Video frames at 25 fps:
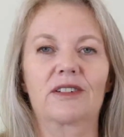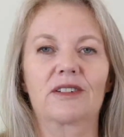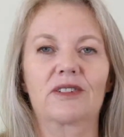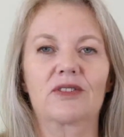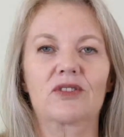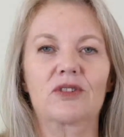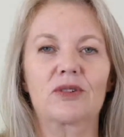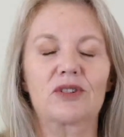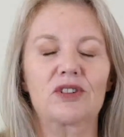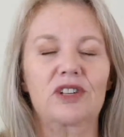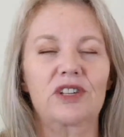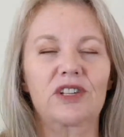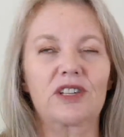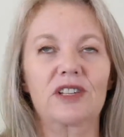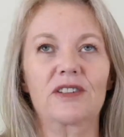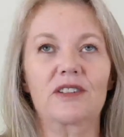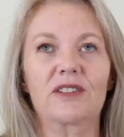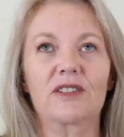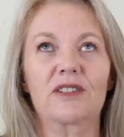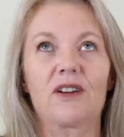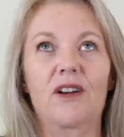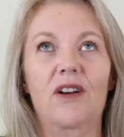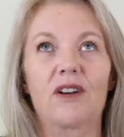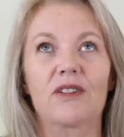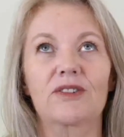So
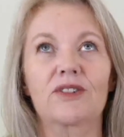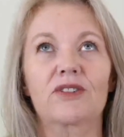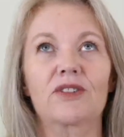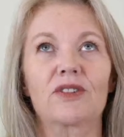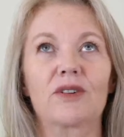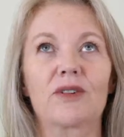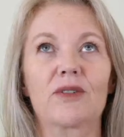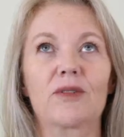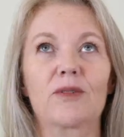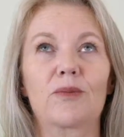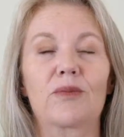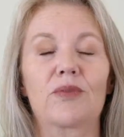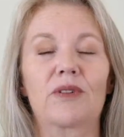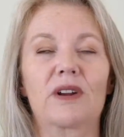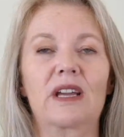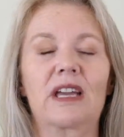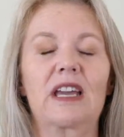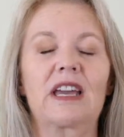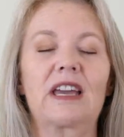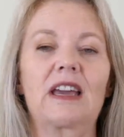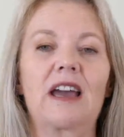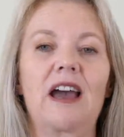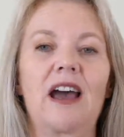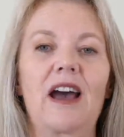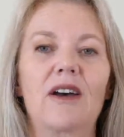she's also
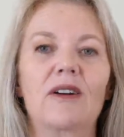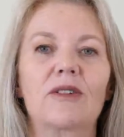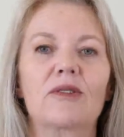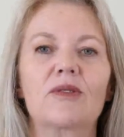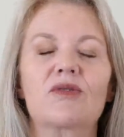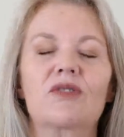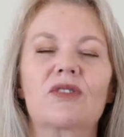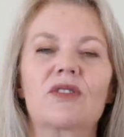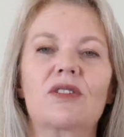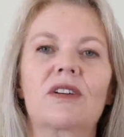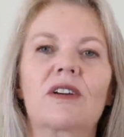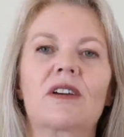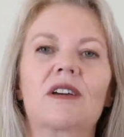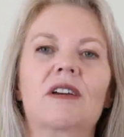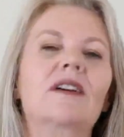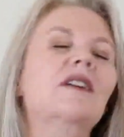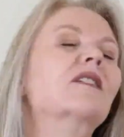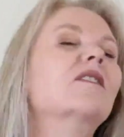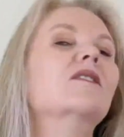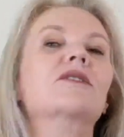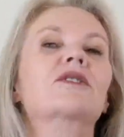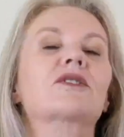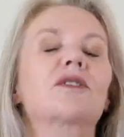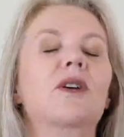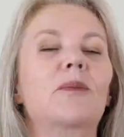bringing out
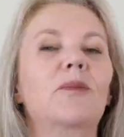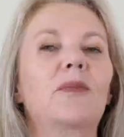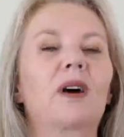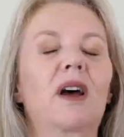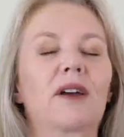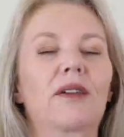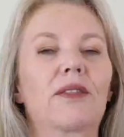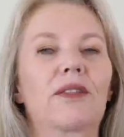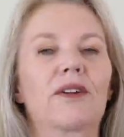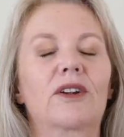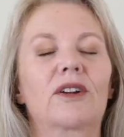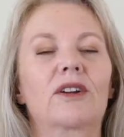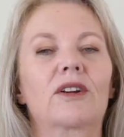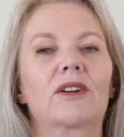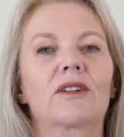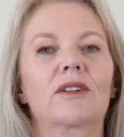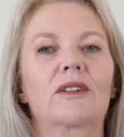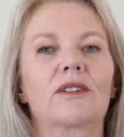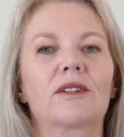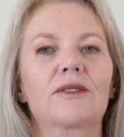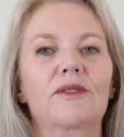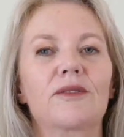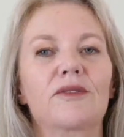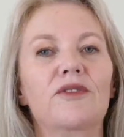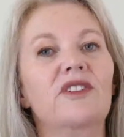some other
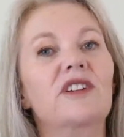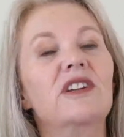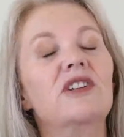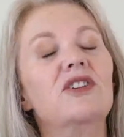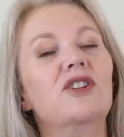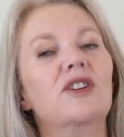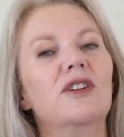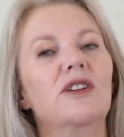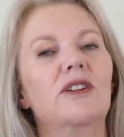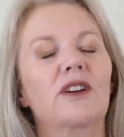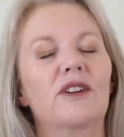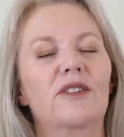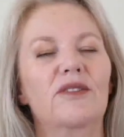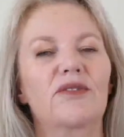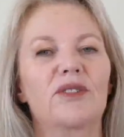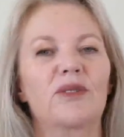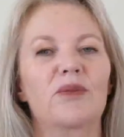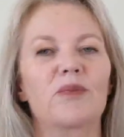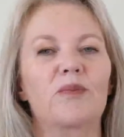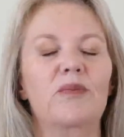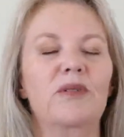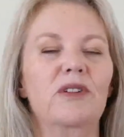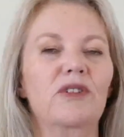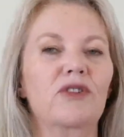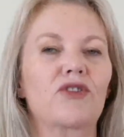vision of a
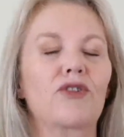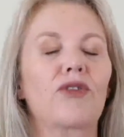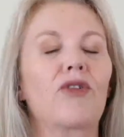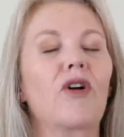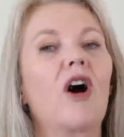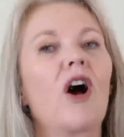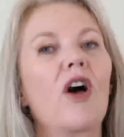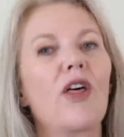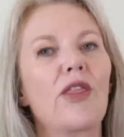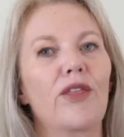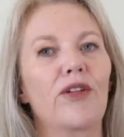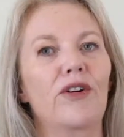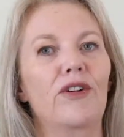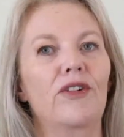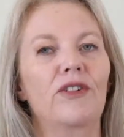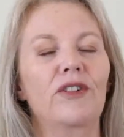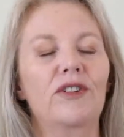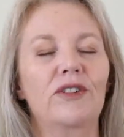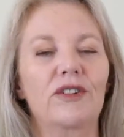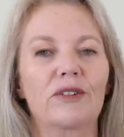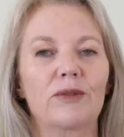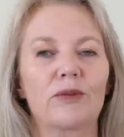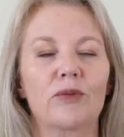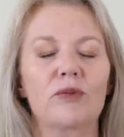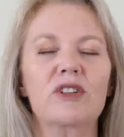betrothal,
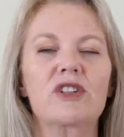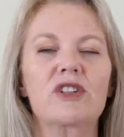which